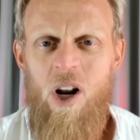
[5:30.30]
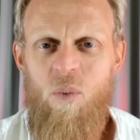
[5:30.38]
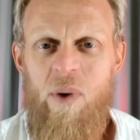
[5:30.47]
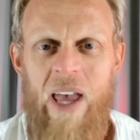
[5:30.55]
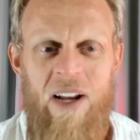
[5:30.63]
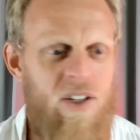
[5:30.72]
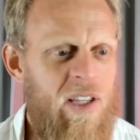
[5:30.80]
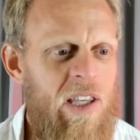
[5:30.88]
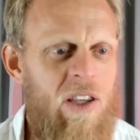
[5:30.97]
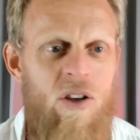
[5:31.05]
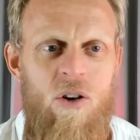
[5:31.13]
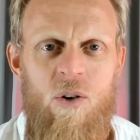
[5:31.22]
don't we actually
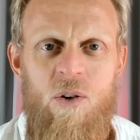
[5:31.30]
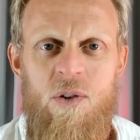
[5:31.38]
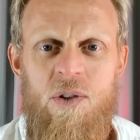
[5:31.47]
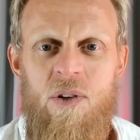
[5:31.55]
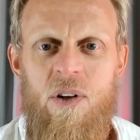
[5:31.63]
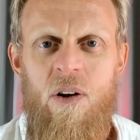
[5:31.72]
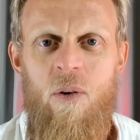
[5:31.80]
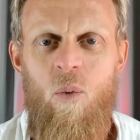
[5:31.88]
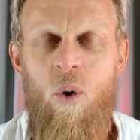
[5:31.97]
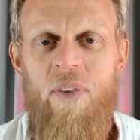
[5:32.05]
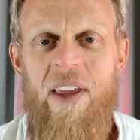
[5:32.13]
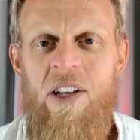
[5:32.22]
use
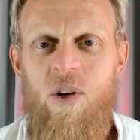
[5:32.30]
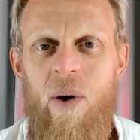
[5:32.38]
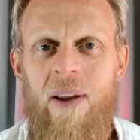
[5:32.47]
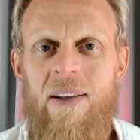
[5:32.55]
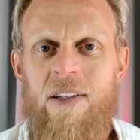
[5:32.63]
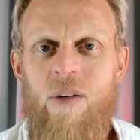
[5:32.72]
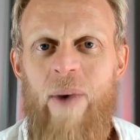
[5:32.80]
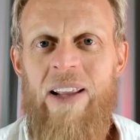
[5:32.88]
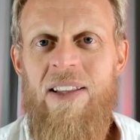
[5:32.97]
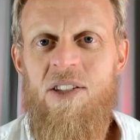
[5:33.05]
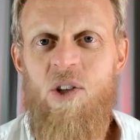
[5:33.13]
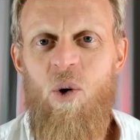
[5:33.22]
what they're doing to
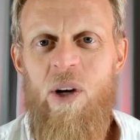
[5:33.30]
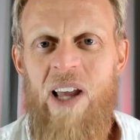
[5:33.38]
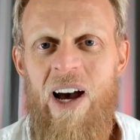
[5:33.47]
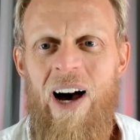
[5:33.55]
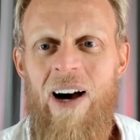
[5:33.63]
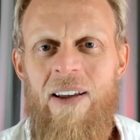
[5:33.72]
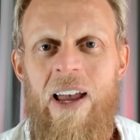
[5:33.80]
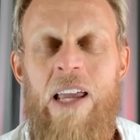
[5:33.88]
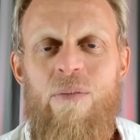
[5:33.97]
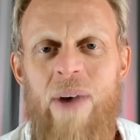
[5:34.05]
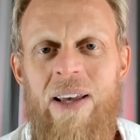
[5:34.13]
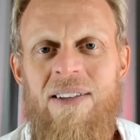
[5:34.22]
make this toy car?
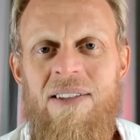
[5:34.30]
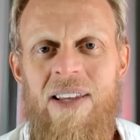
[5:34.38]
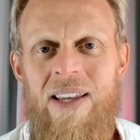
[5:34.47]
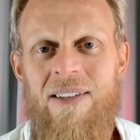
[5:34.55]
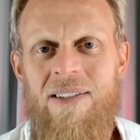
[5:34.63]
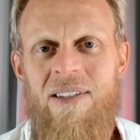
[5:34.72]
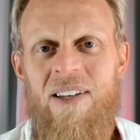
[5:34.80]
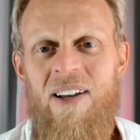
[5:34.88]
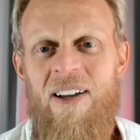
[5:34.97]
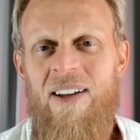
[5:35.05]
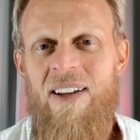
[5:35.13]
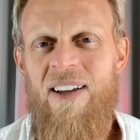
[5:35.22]
It makes sense.
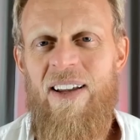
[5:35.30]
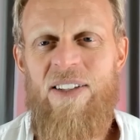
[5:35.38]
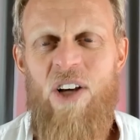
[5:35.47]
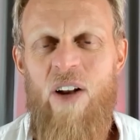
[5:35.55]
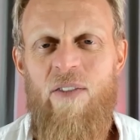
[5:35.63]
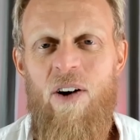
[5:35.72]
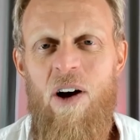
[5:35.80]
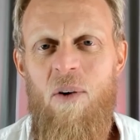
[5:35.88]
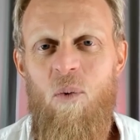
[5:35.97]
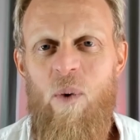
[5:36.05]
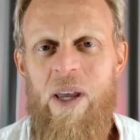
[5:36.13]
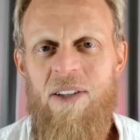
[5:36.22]
It's kind of a, a
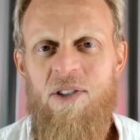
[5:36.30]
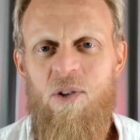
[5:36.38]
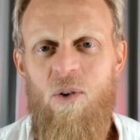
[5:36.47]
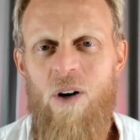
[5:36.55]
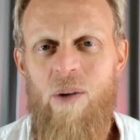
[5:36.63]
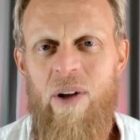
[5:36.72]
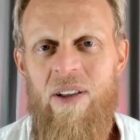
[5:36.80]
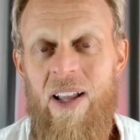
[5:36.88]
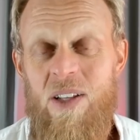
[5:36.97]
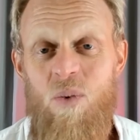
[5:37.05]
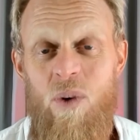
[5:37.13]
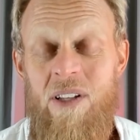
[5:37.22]
weird story, but
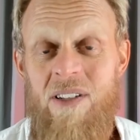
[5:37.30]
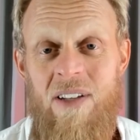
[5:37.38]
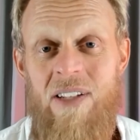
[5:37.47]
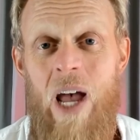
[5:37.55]
that's what he says